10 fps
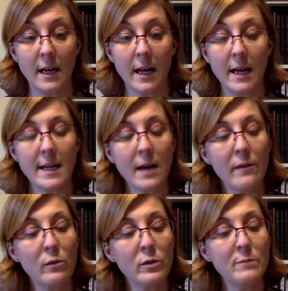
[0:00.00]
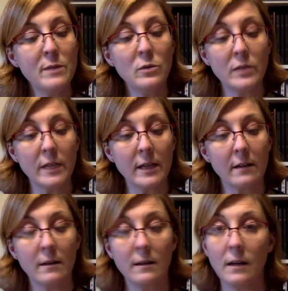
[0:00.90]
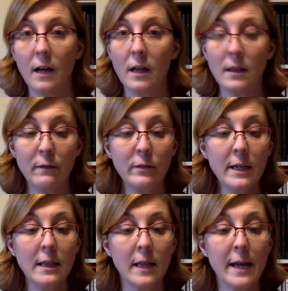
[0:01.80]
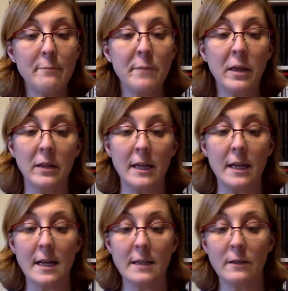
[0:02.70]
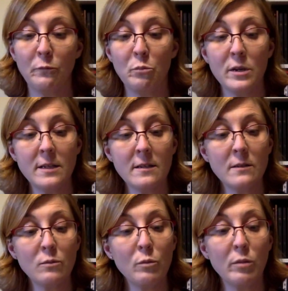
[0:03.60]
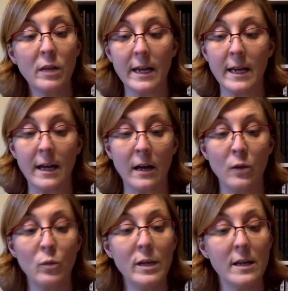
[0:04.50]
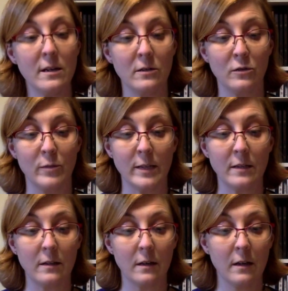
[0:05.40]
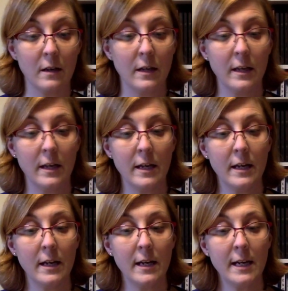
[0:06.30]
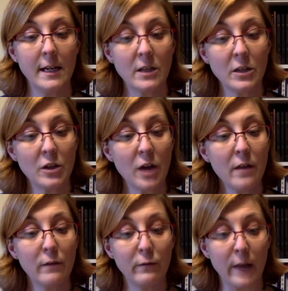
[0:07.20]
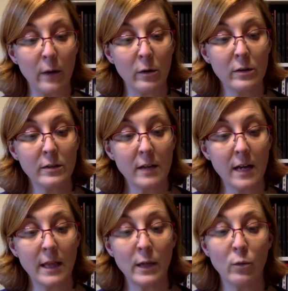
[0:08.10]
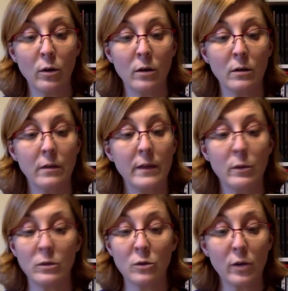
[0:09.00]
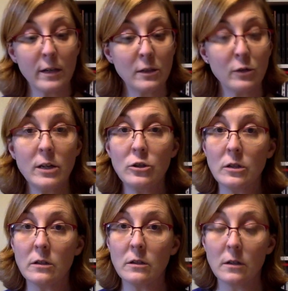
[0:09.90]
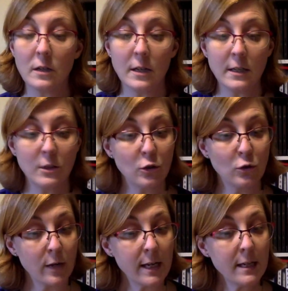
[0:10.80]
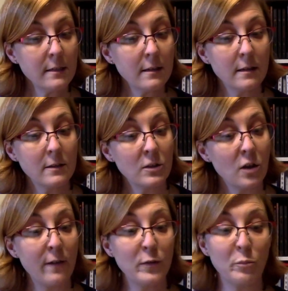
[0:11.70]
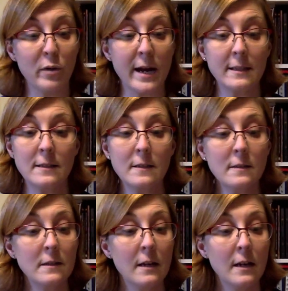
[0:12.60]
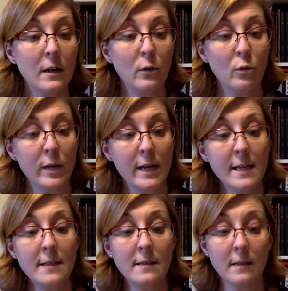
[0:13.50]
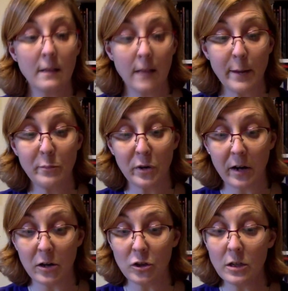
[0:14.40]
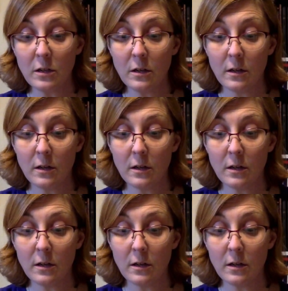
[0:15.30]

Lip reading: And now there was music, a lovely light melody, as if breezes were playing on a wind instrument. He touched other flowers, and there was orchestration, strings, soft brasses, reeds, light percussion.